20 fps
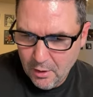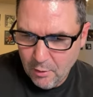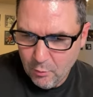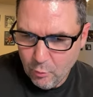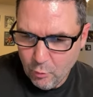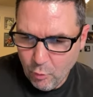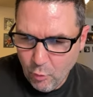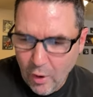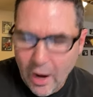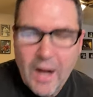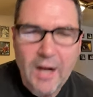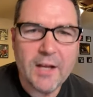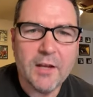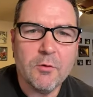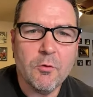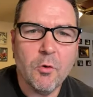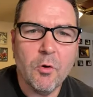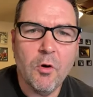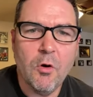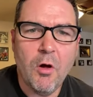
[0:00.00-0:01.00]
Rock
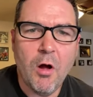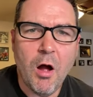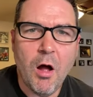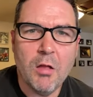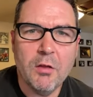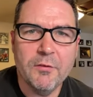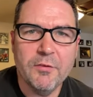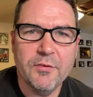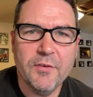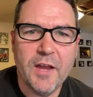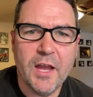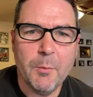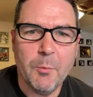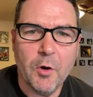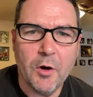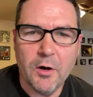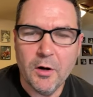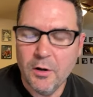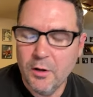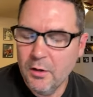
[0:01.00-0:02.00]
and Roll Hall of
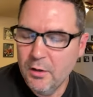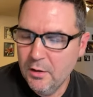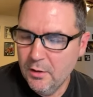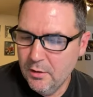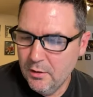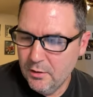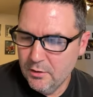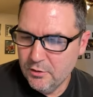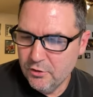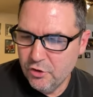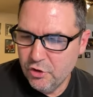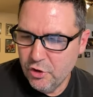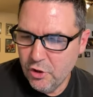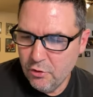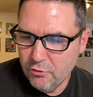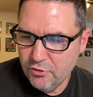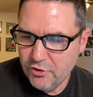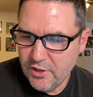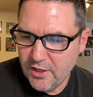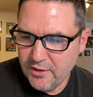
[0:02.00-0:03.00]
Famer,
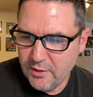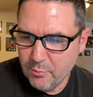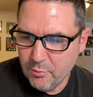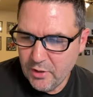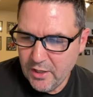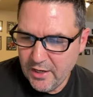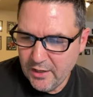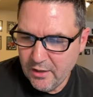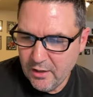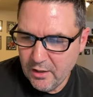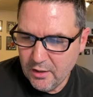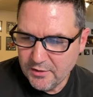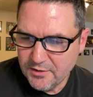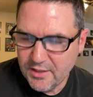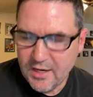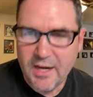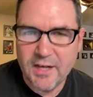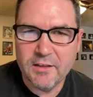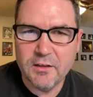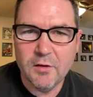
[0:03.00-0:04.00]
Joan Jett and the Blackhearts,
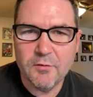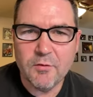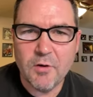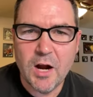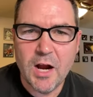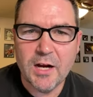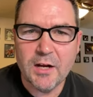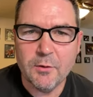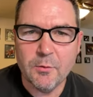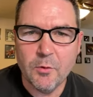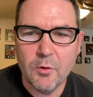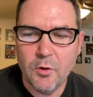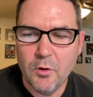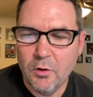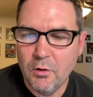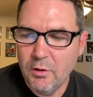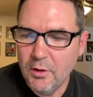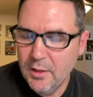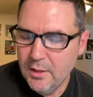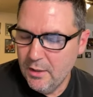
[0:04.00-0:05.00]
I Love Rock and
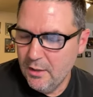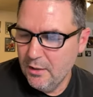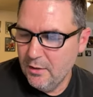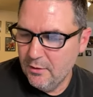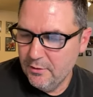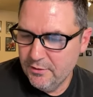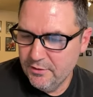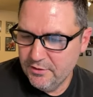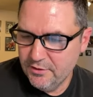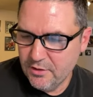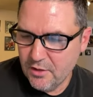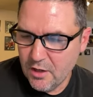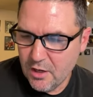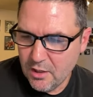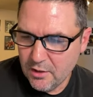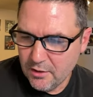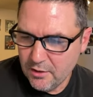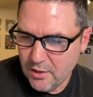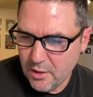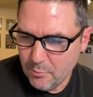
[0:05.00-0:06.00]
Roll. This
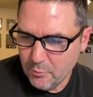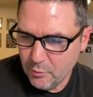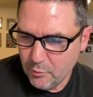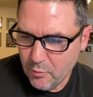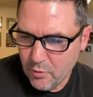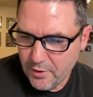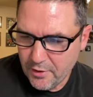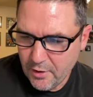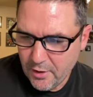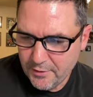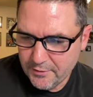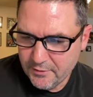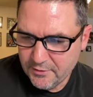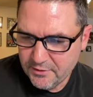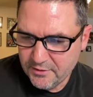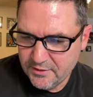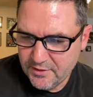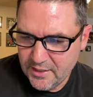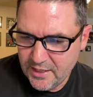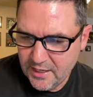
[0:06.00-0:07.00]
song, #1 on
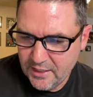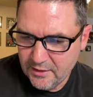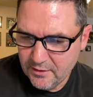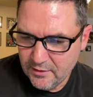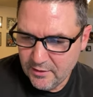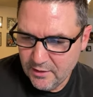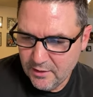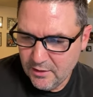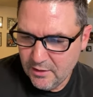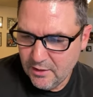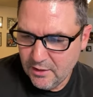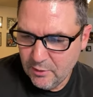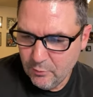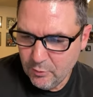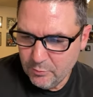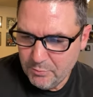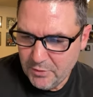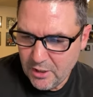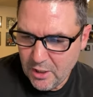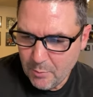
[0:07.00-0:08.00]
this date. It
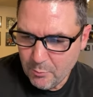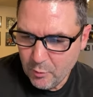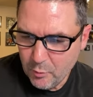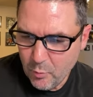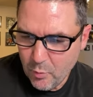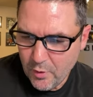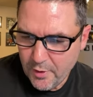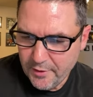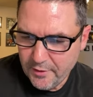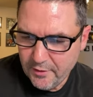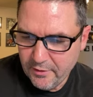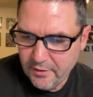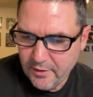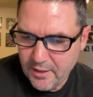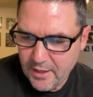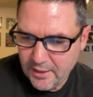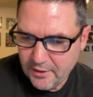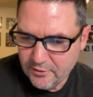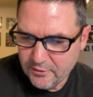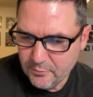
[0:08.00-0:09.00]
would be #1 the
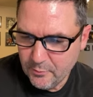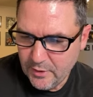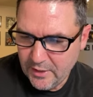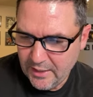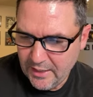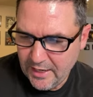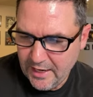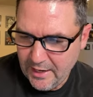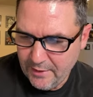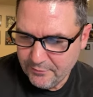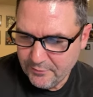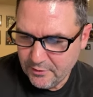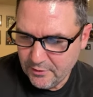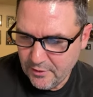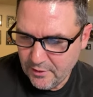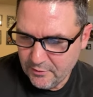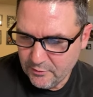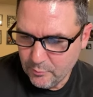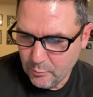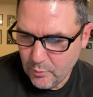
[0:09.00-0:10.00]
next week after
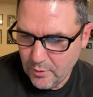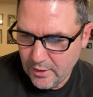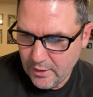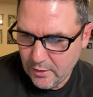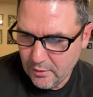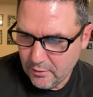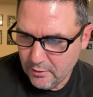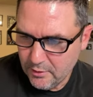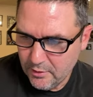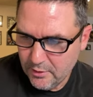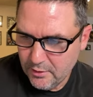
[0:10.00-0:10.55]
as well.